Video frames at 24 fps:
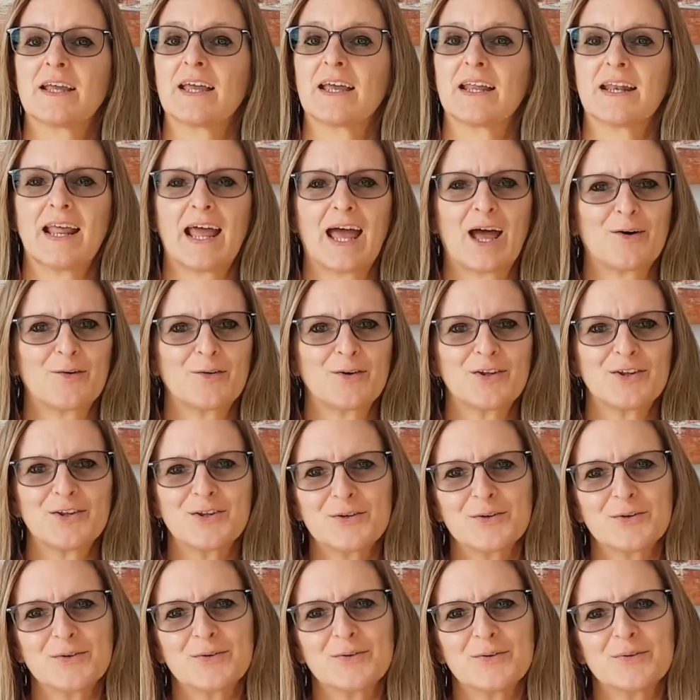and how
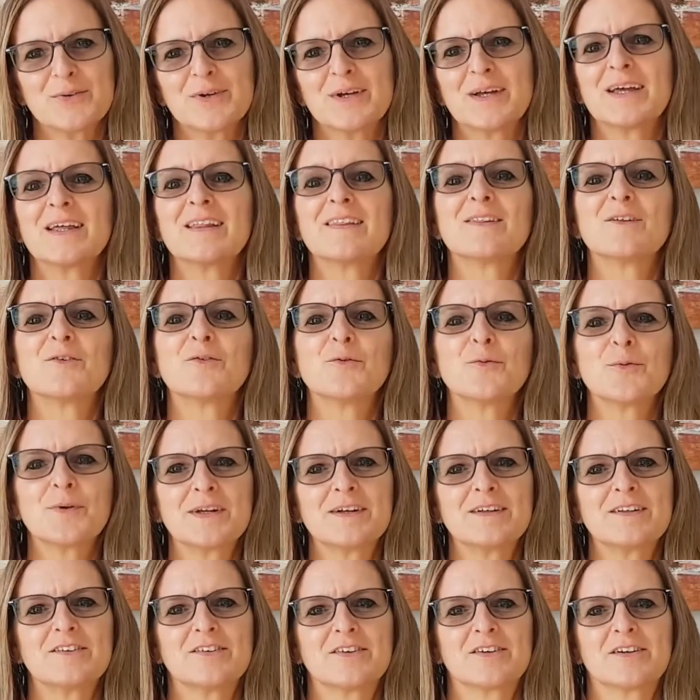you, the
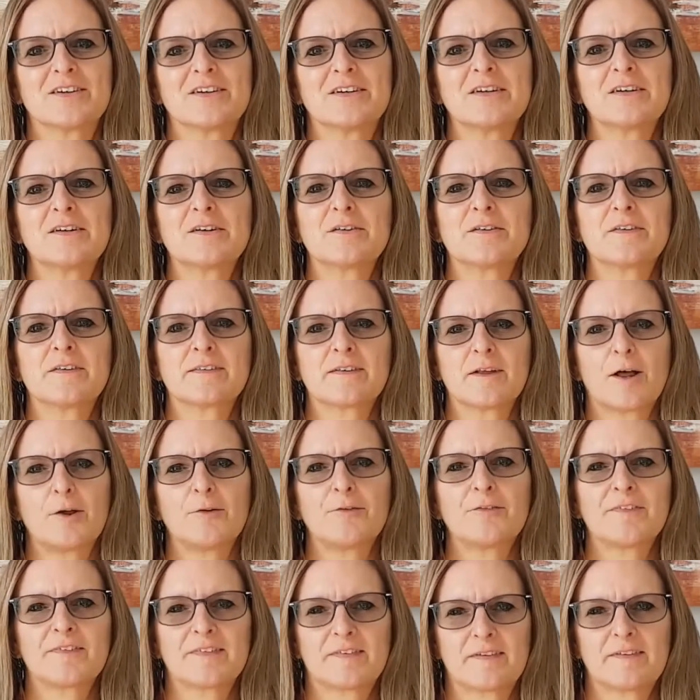realtor,
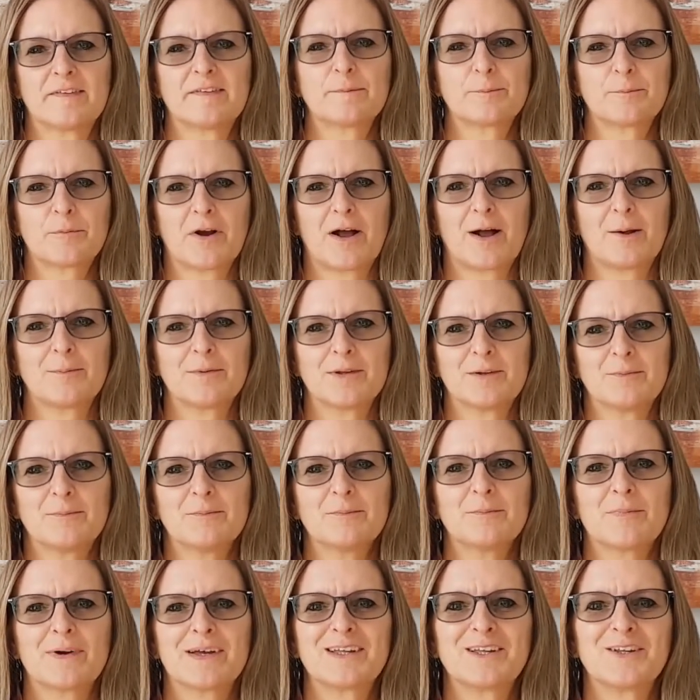solves this problem
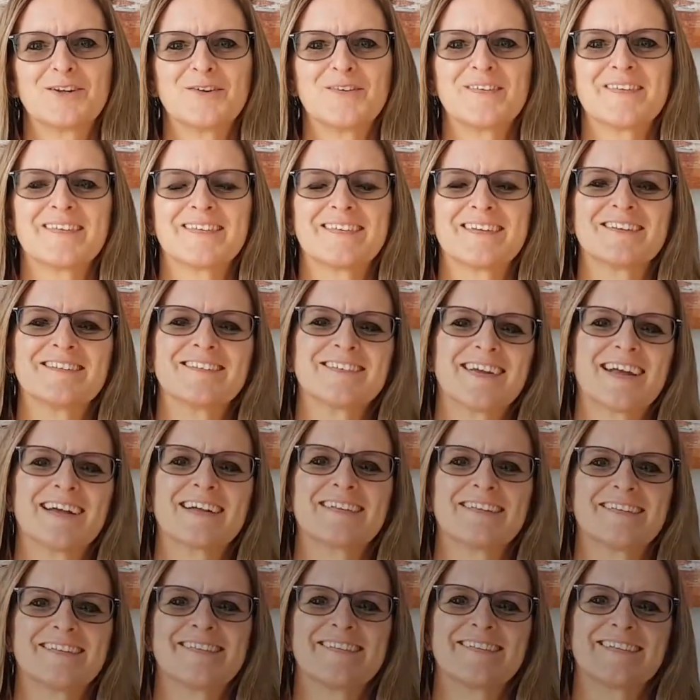by using the
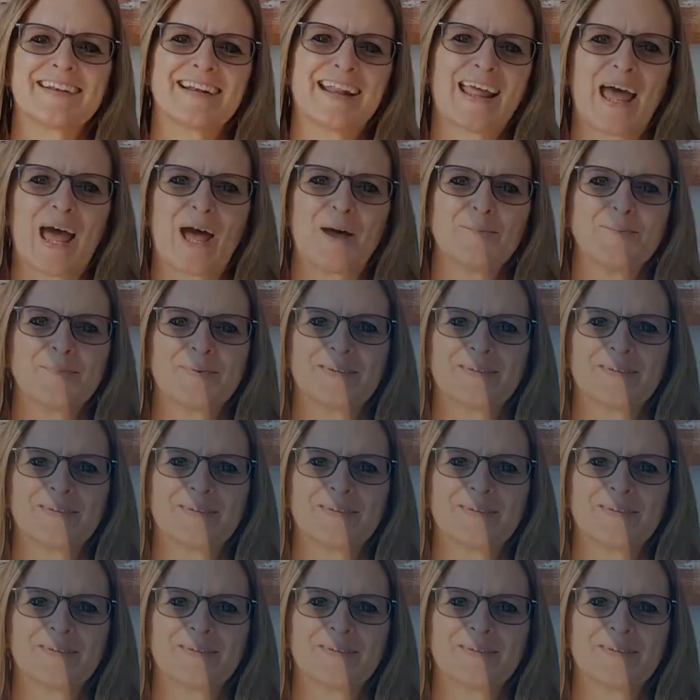CheckListing app.